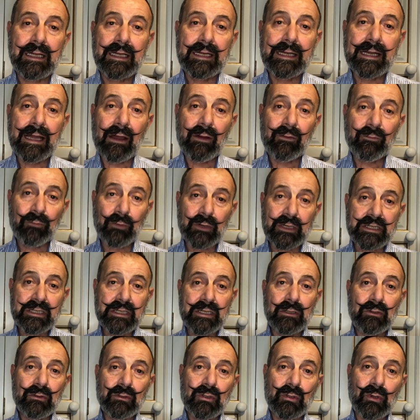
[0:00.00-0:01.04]
Now if we're
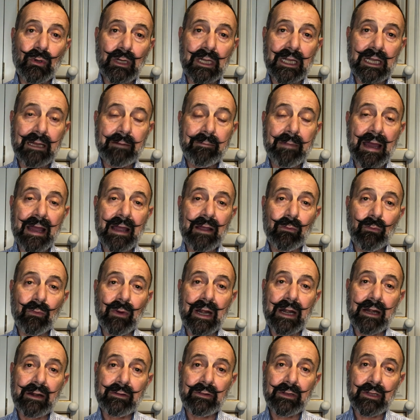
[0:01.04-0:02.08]
still talking about
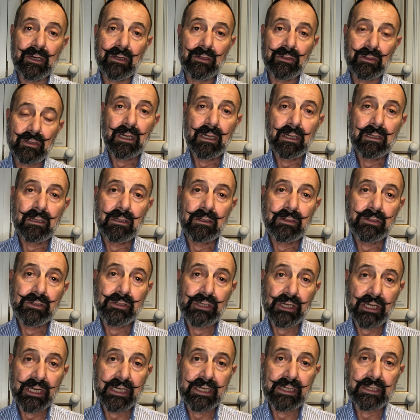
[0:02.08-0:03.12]
wearing those
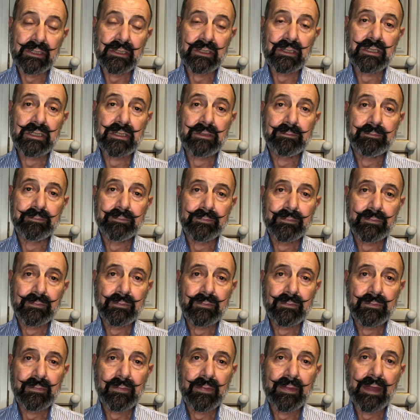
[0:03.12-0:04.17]
jeans,
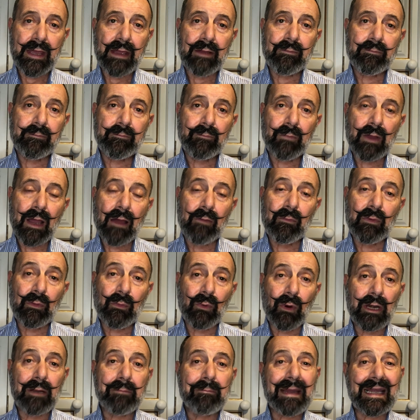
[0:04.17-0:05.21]
then and we
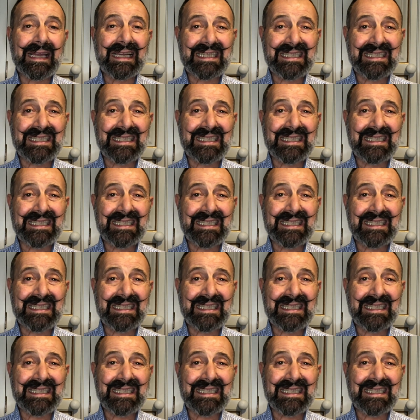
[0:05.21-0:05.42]
want to make a